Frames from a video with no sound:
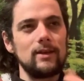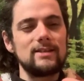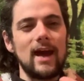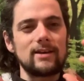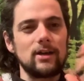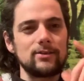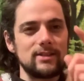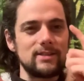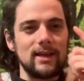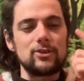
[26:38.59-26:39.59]
tactile
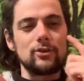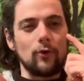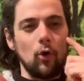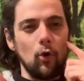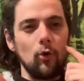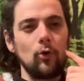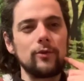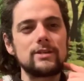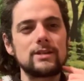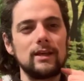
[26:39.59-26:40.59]
sensation of all the
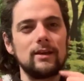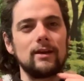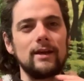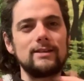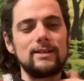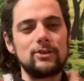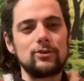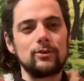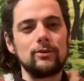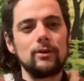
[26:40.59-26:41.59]
skin and tissue